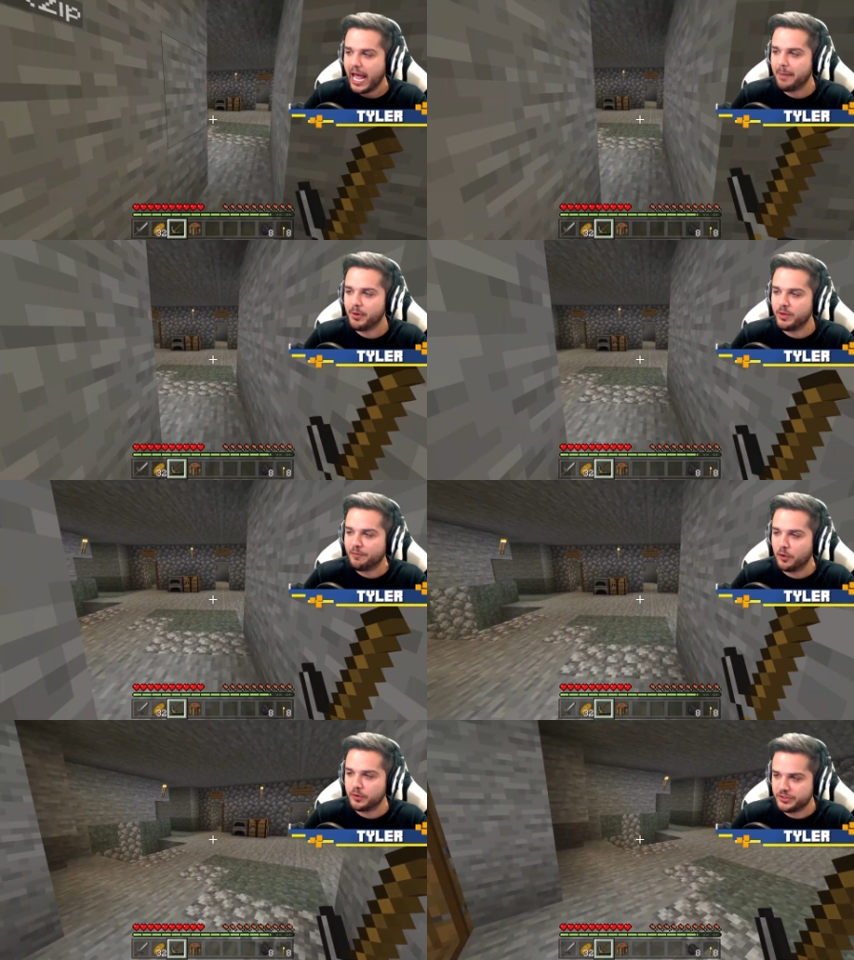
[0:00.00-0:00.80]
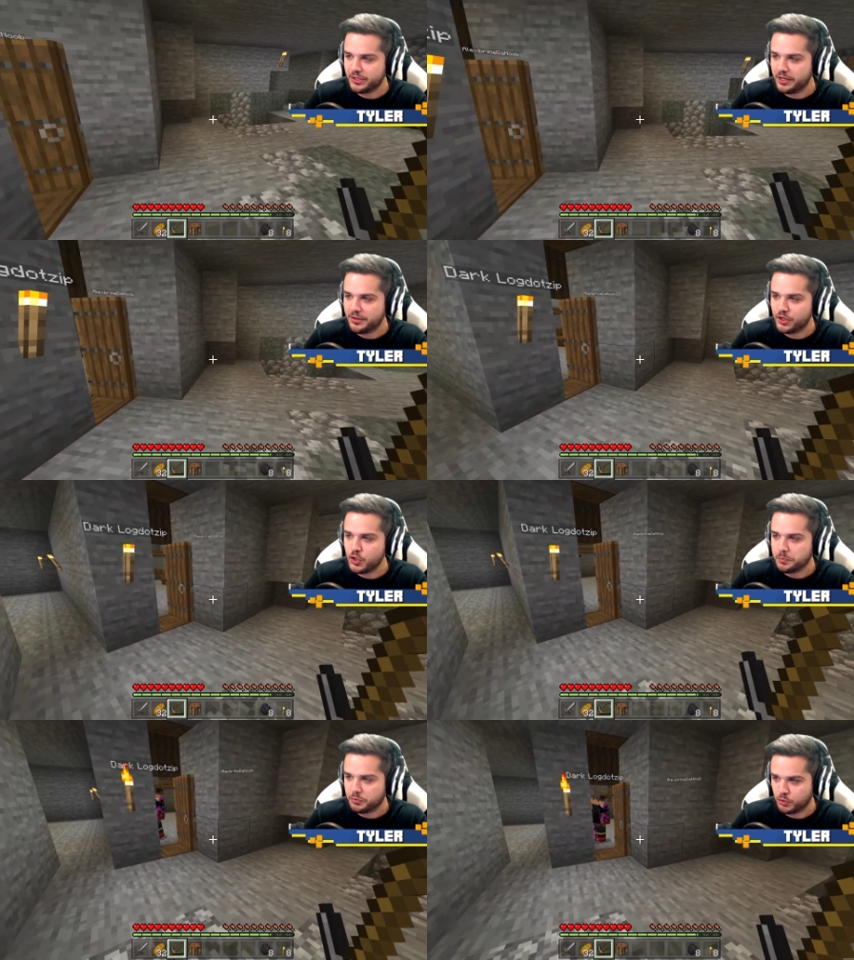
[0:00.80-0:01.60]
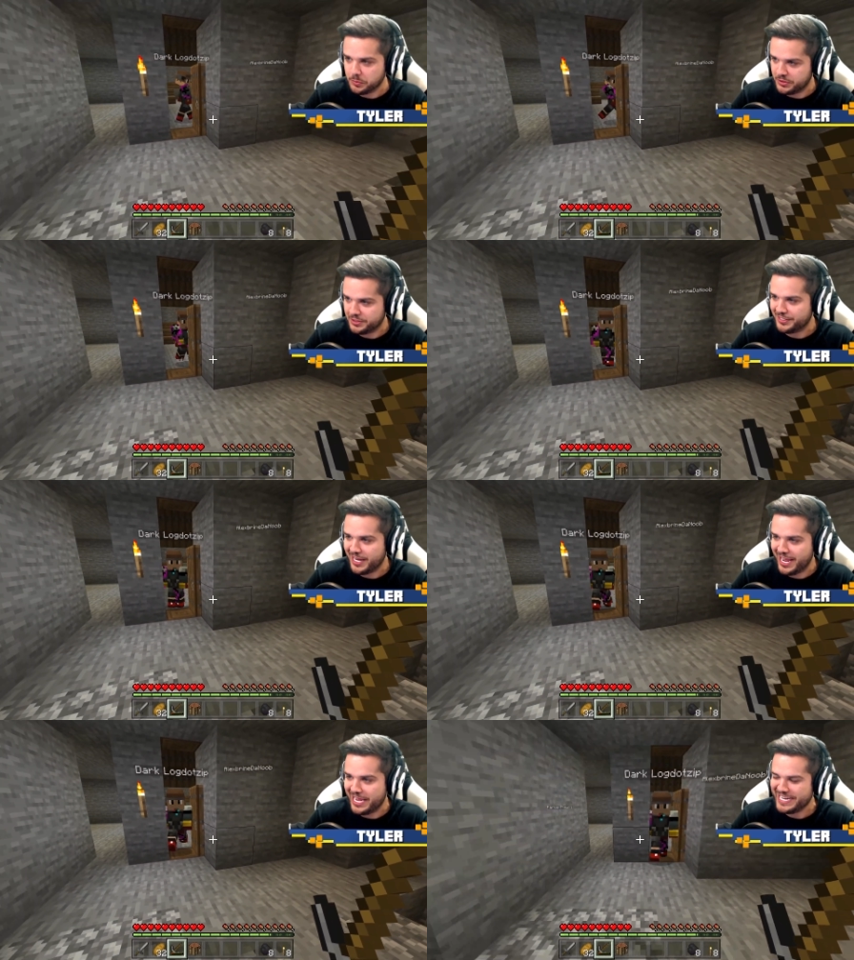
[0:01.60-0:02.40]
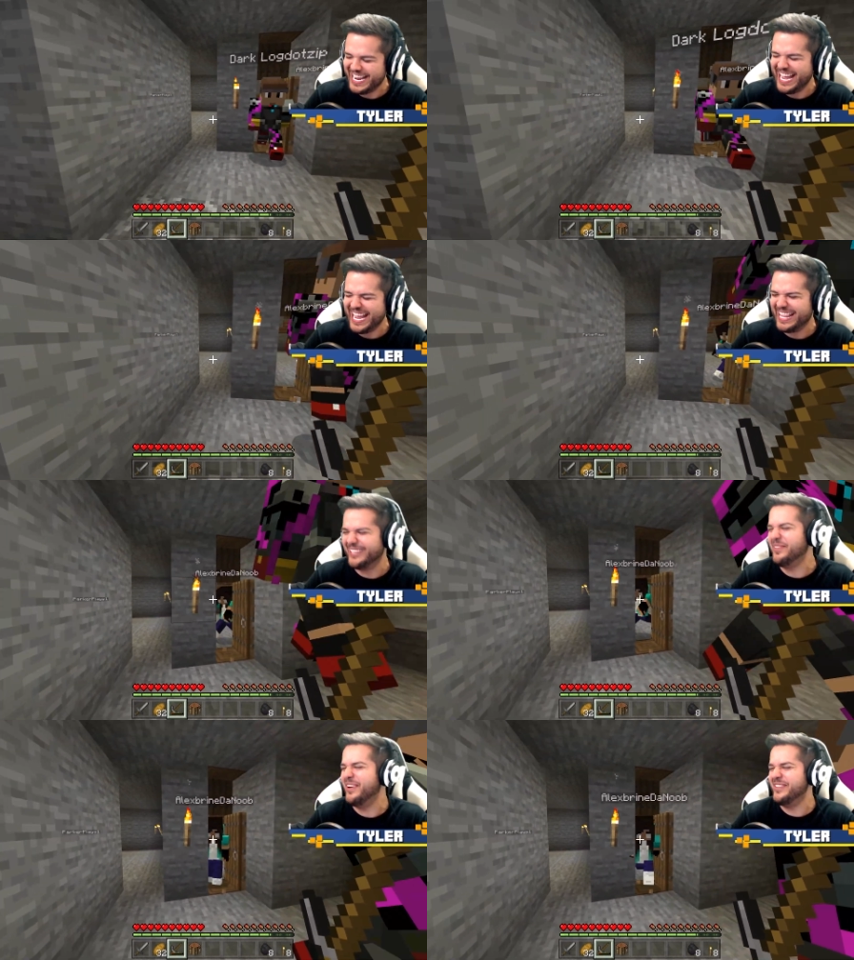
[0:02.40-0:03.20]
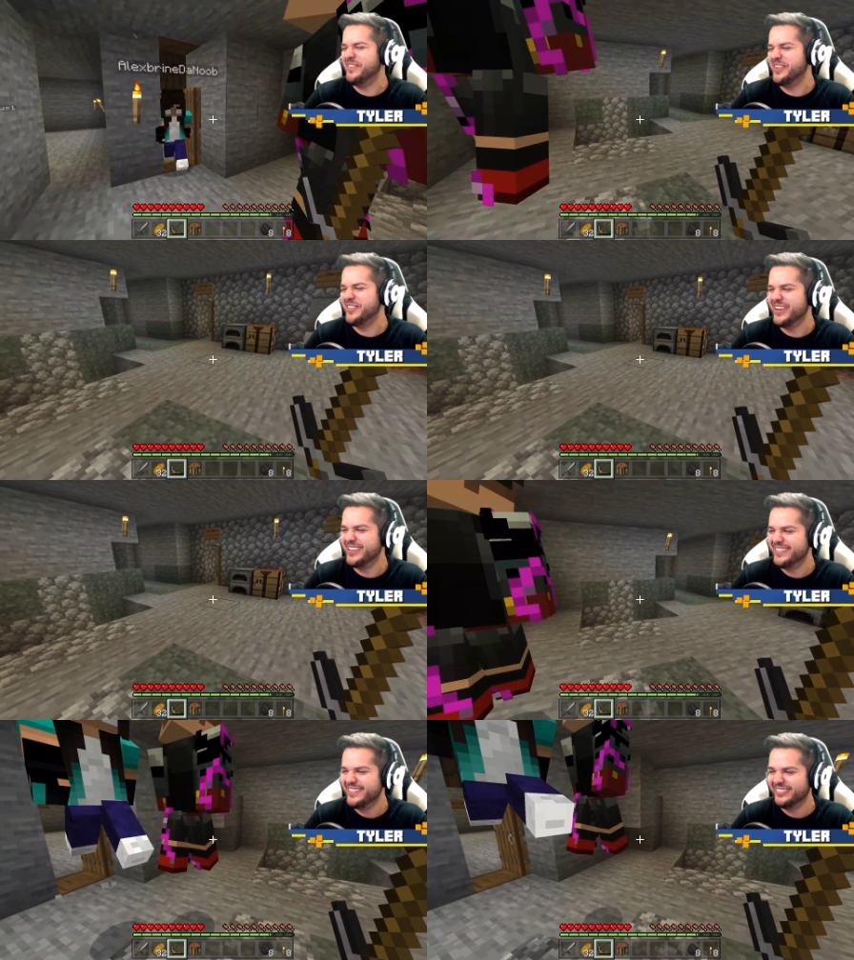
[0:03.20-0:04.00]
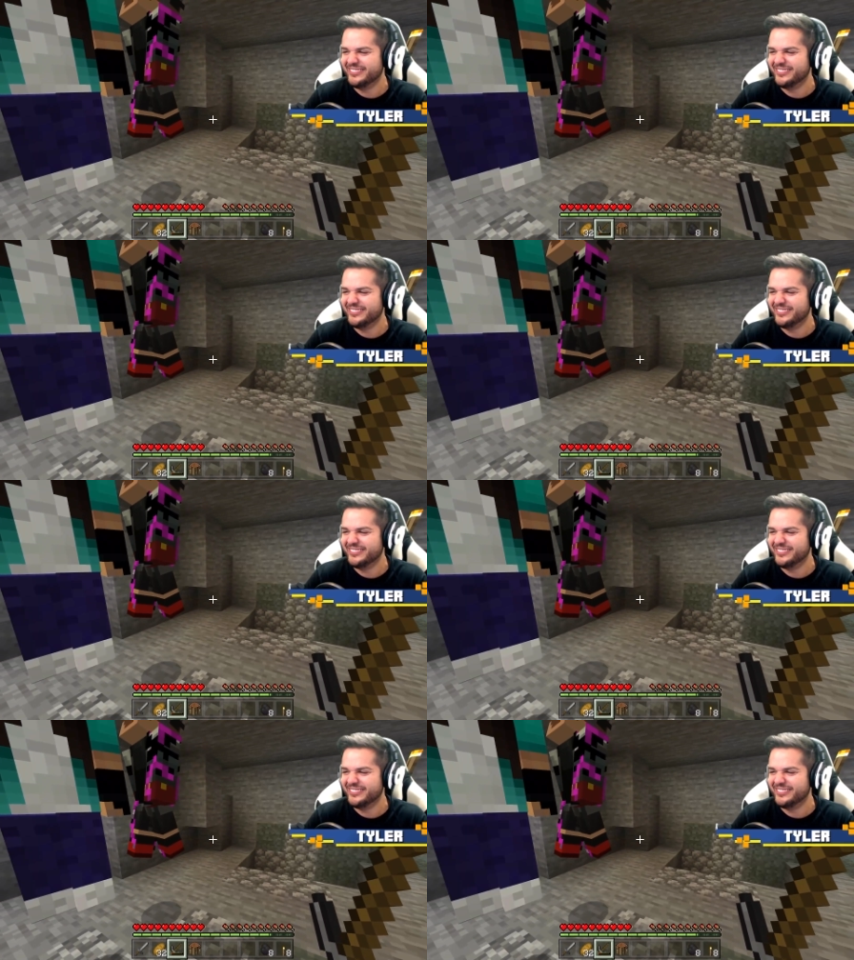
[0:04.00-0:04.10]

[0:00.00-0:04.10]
about we focus in on the noobs' rooms instead? Yeah, that's oh, yeah, yeah. What did